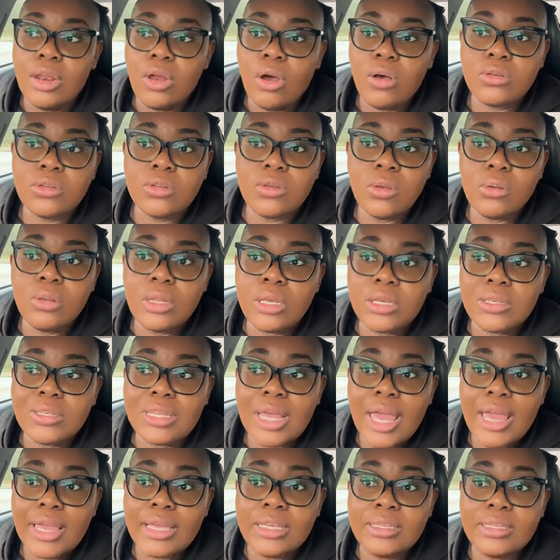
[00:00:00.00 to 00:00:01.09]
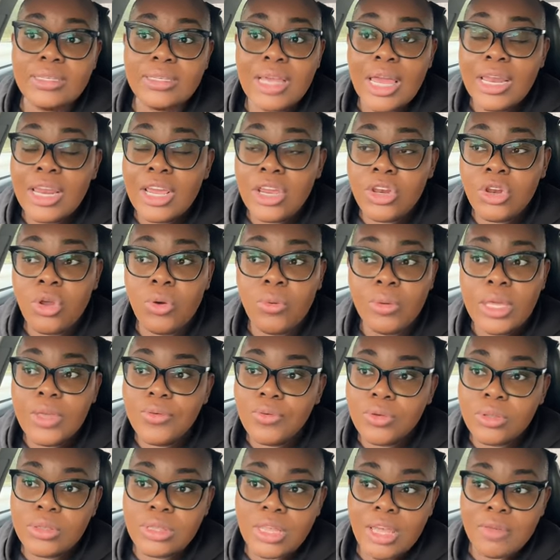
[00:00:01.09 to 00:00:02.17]
It also looks like setting no
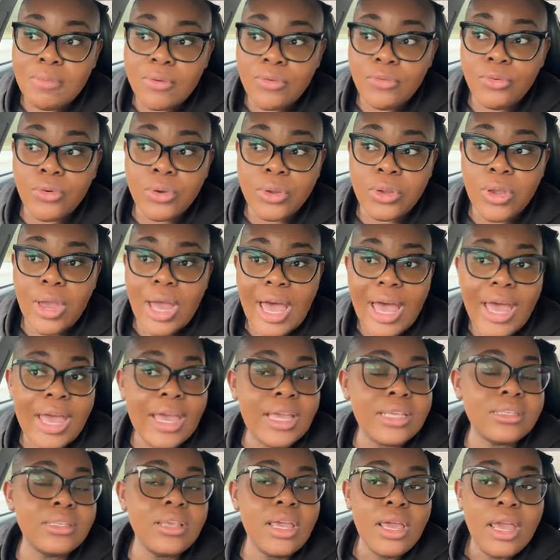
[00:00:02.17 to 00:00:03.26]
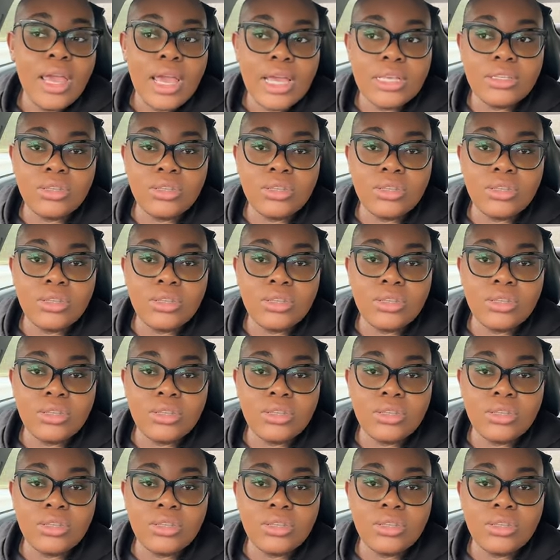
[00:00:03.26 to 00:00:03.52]
evil thing before your eyes.